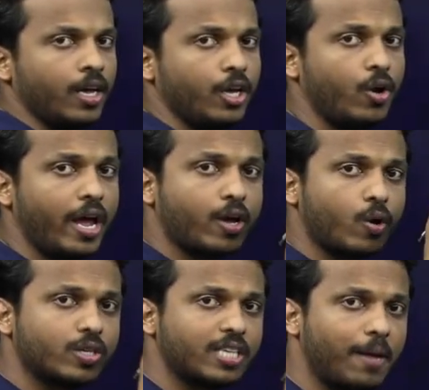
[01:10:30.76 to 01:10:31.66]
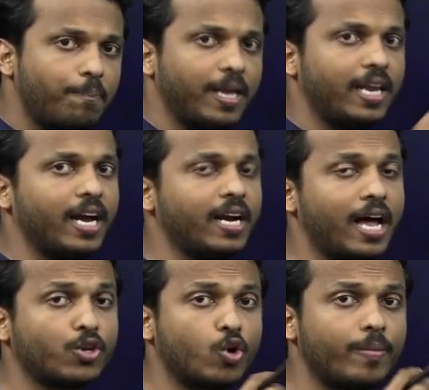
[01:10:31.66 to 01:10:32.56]
You know, across a period,
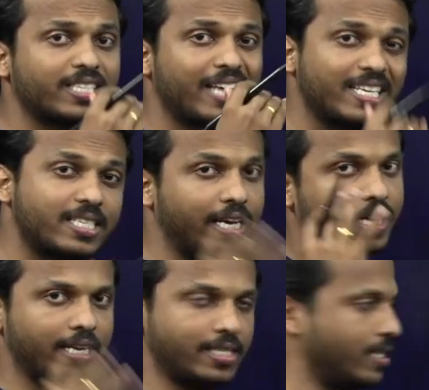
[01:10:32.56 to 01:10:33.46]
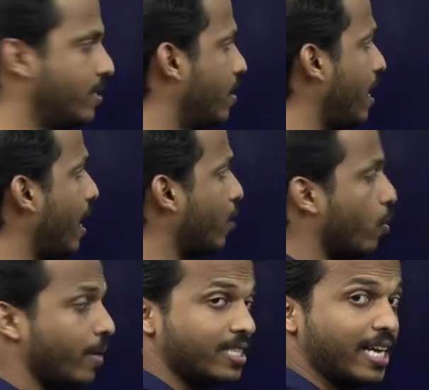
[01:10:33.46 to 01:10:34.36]
atomic size decreases, right?
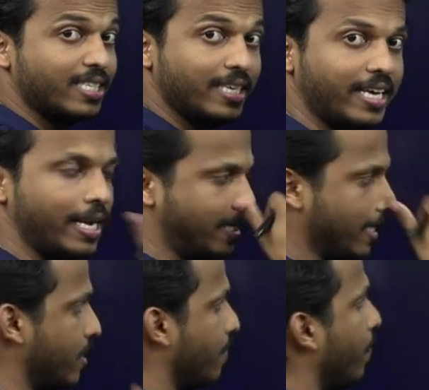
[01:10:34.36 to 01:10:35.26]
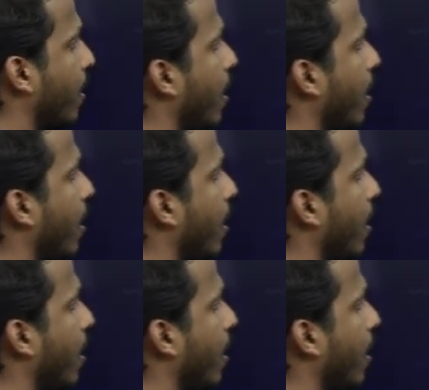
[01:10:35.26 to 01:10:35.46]
Atomic size decreases.